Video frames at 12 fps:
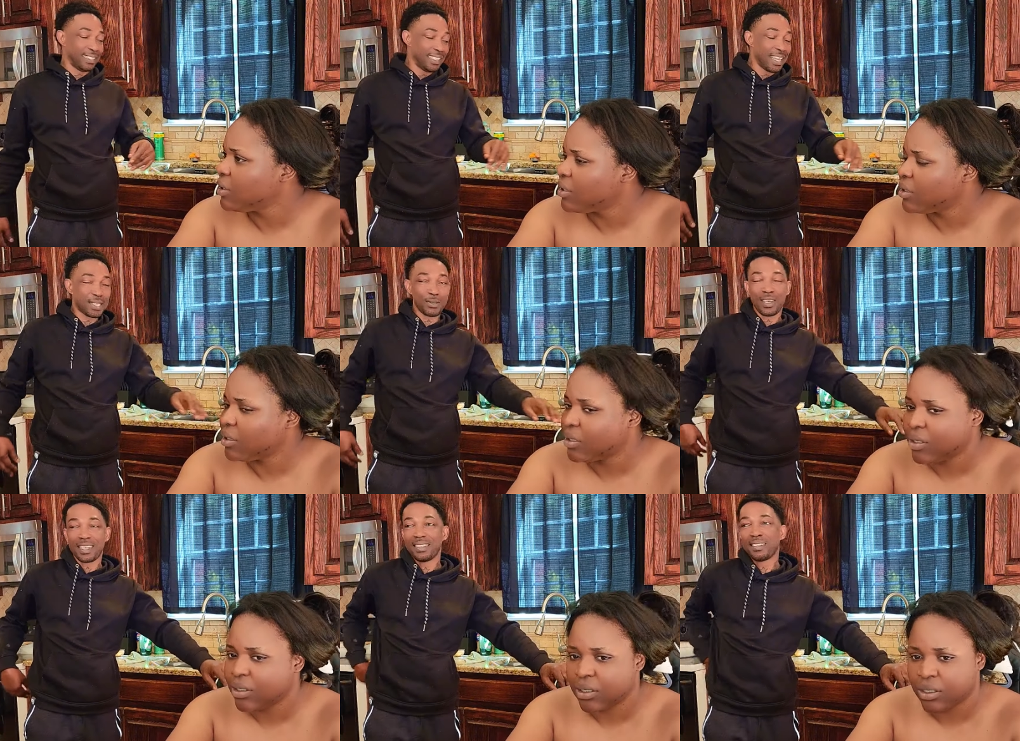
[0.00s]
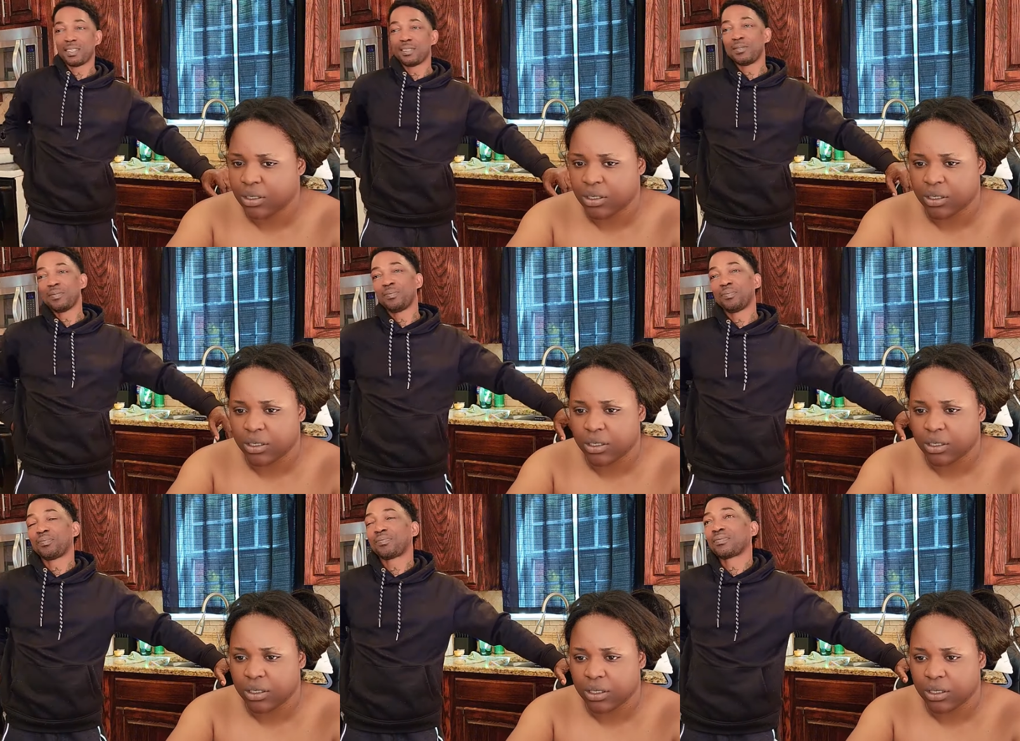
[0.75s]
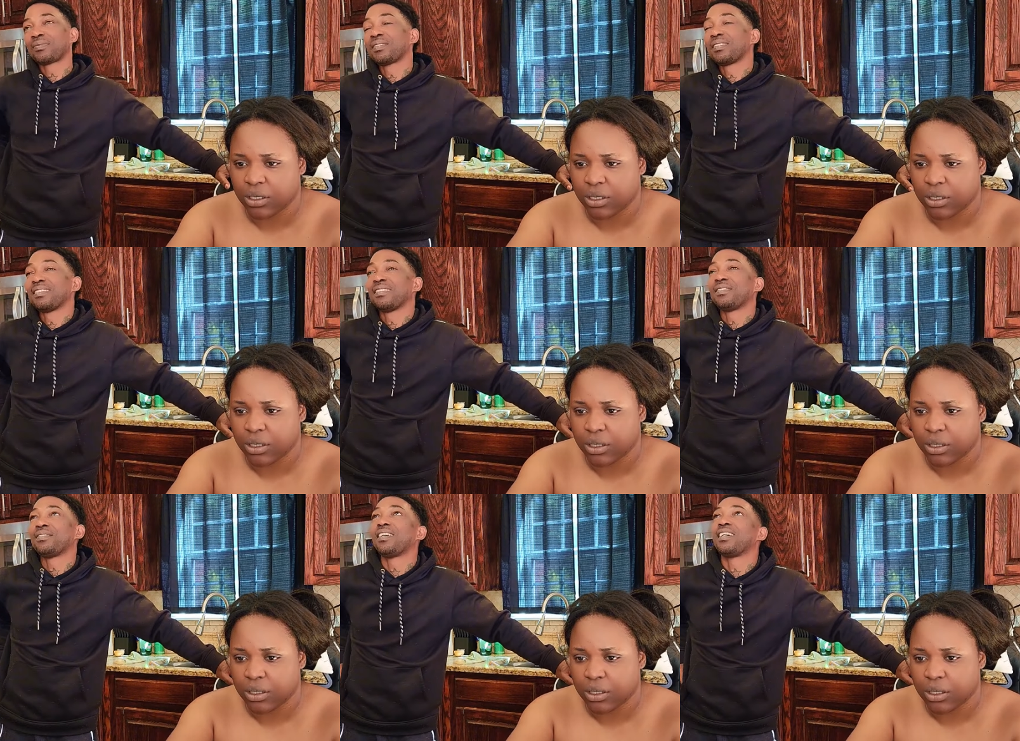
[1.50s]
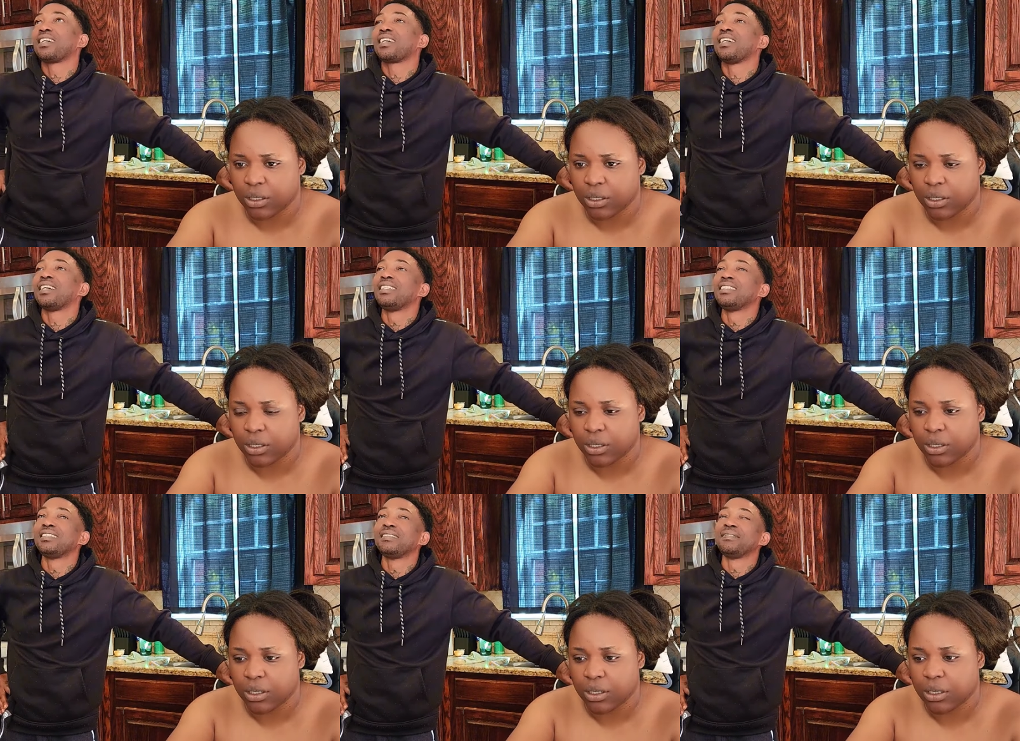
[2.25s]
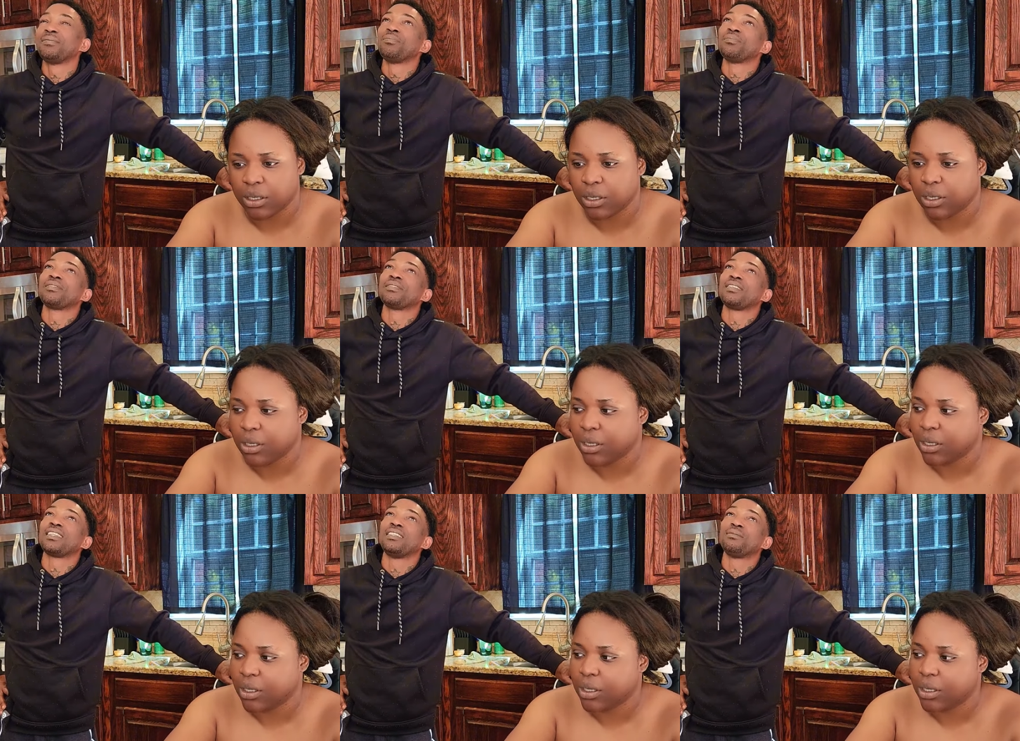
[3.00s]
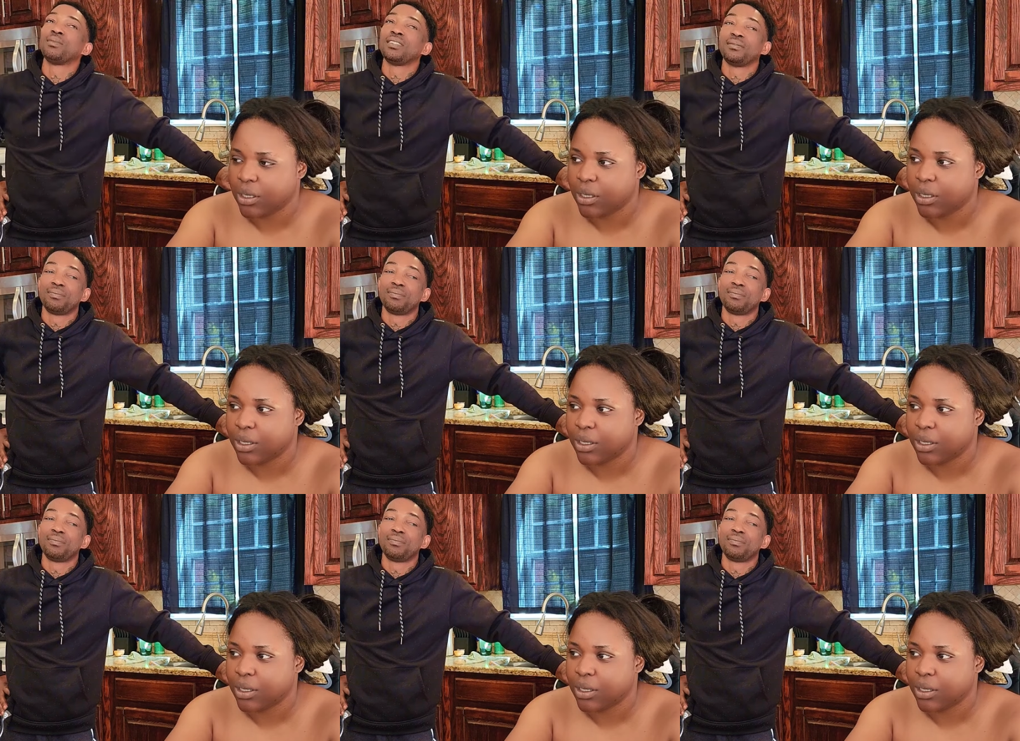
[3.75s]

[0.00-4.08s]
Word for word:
Speaker 1: the next one now. Father God, forgive me.